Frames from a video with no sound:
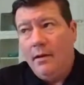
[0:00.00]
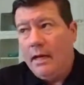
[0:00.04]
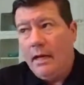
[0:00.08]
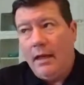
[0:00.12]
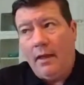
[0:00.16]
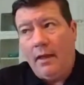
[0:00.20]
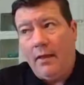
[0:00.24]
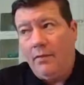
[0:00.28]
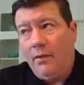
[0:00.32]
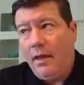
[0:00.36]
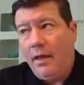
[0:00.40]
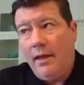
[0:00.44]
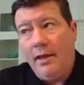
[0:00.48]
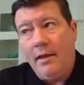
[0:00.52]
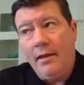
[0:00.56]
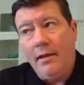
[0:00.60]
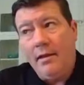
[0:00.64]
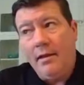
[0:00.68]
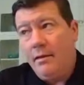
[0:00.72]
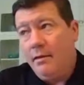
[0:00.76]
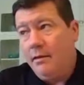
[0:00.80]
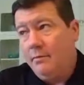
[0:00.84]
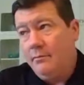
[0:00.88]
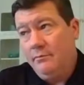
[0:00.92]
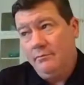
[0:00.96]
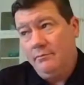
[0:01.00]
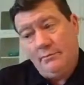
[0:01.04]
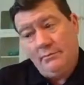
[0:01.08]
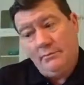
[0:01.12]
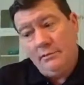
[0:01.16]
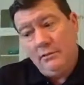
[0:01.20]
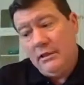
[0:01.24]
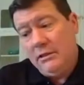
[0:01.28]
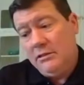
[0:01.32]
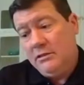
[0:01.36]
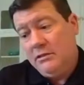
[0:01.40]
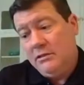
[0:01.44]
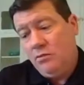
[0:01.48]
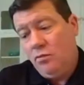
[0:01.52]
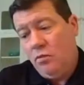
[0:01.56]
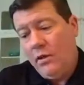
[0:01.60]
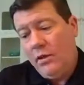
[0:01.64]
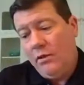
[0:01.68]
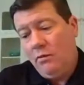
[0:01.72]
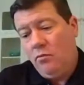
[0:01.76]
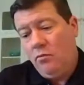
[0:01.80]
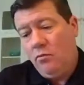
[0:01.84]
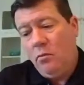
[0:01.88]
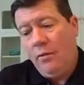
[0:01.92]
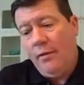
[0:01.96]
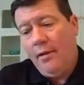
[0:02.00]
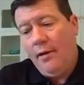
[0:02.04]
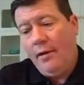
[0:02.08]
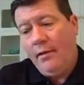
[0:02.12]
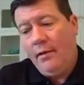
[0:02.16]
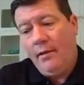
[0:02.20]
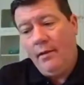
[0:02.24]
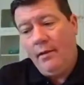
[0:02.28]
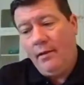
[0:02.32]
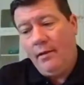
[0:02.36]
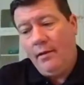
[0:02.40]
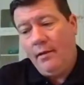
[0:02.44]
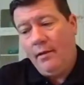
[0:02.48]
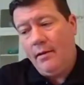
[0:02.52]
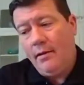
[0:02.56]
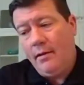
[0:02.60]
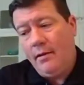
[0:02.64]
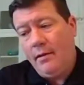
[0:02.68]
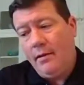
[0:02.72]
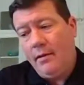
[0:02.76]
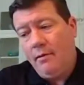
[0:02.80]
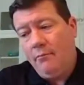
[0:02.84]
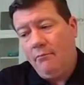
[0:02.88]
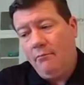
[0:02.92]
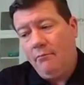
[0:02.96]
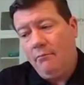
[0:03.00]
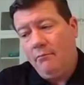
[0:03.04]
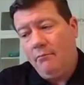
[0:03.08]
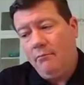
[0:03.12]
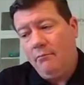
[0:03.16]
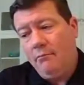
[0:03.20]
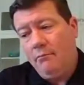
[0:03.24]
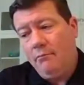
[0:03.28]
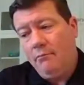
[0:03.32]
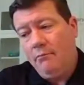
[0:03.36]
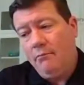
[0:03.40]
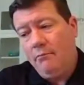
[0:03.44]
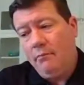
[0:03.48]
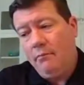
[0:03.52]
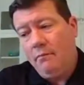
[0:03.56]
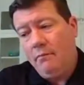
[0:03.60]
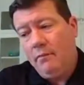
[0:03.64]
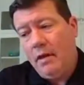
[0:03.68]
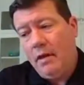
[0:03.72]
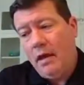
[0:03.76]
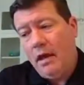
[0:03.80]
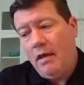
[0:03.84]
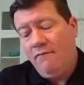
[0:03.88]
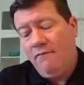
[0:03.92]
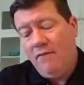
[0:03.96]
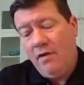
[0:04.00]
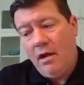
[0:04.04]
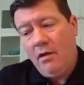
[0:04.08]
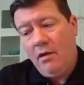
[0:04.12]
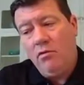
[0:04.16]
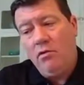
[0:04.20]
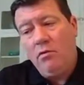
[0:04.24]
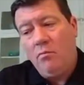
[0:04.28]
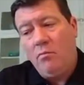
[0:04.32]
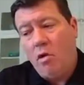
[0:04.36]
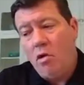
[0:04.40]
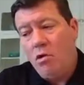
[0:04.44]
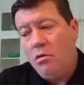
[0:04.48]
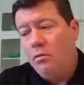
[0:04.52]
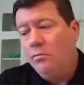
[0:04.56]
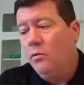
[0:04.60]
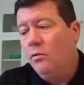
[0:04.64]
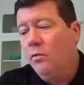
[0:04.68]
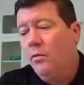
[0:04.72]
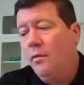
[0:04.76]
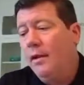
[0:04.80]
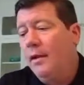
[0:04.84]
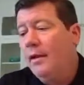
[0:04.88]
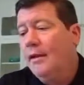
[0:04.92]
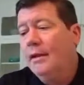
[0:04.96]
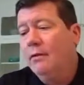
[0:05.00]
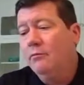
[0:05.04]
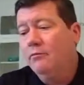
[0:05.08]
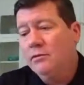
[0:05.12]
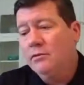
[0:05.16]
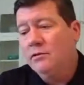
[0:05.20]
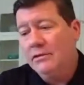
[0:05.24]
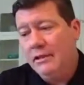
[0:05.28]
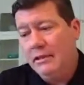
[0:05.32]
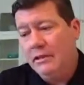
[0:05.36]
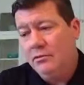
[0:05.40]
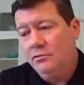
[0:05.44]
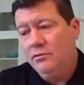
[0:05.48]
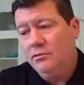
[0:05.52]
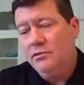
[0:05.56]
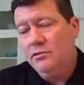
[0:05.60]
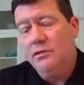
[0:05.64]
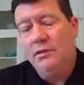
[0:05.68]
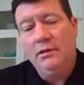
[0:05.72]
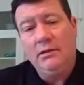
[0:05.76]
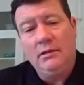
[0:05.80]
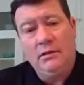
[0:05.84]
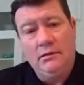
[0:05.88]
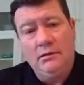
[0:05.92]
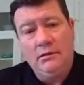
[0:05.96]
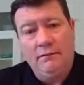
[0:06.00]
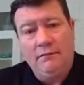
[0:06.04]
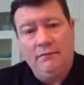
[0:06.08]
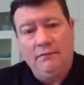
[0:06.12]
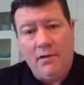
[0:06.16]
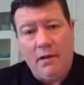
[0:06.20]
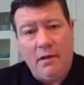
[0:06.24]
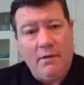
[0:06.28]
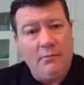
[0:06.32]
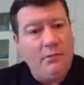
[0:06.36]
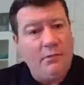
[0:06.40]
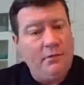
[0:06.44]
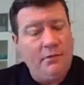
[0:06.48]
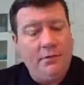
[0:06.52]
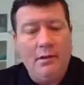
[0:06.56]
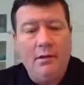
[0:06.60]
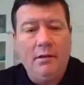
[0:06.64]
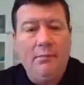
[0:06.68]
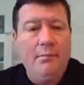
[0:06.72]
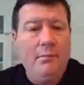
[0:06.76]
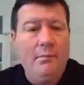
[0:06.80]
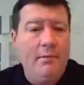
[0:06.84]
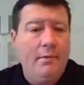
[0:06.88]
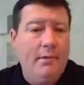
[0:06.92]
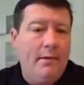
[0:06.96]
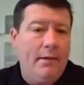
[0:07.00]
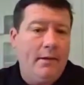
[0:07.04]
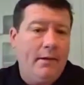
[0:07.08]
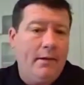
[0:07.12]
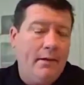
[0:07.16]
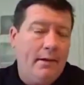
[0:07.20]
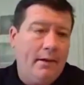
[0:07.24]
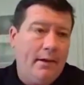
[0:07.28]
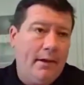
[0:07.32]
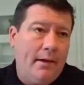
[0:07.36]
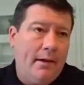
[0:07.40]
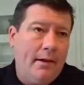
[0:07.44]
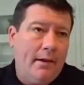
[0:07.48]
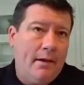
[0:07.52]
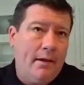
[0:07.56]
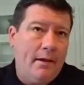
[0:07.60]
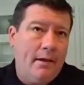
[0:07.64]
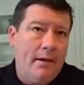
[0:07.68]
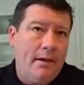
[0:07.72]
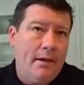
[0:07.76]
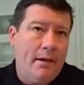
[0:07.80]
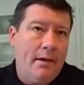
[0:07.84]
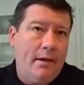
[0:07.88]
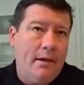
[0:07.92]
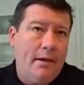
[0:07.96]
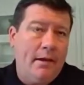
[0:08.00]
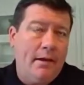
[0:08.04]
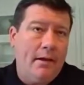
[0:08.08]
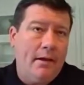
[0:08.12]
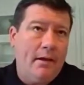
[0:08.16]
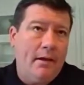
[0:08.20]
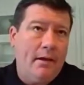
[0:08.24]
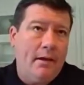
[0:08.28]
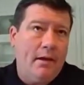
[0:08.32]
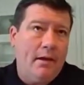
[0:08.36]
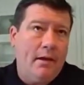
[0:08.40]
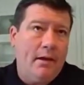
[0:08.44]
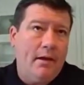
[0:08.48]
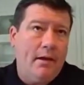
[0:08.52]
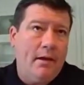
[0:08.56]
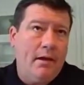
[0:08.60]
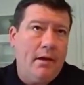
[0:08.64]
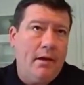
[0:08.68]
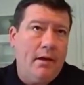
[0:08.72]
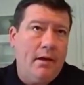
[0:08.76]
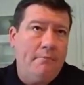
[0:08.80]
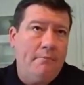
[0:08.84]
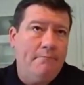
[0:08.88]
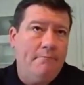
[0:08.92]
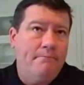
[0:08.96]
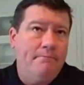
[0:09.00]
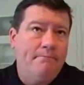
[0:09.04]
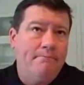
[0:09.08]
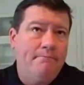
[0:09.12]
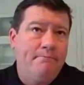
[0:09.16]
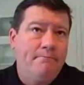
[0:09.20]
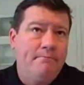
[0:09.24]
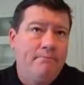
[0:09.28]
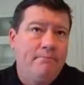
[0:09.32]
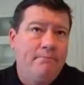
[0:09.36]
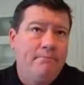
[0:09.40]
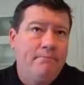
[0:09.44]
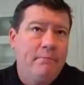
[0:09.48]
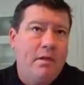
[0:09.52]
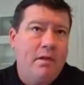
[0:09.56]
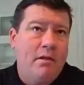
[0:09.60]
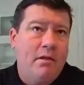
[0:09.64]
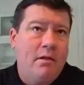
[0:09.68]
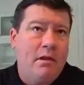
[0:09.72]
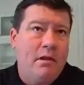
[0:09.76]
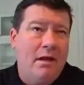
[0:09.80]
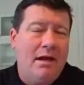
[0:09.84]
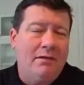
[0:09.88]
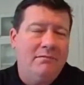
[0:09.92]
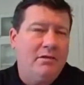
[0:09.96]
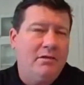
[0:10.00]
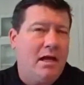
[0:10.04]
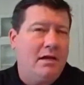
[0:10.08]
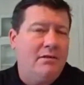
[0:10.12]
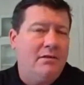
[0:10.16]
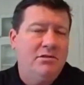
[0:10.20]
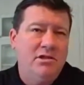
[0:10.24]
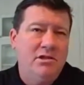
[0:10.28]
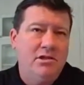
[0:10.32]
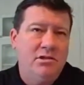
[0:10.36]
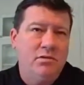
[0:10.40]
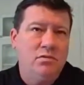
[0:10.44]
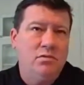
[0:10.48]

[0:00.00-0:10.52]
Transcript: and they they just went and went, and um, I found it remarkable, and it was interesting to fly with them. And um, I, I, just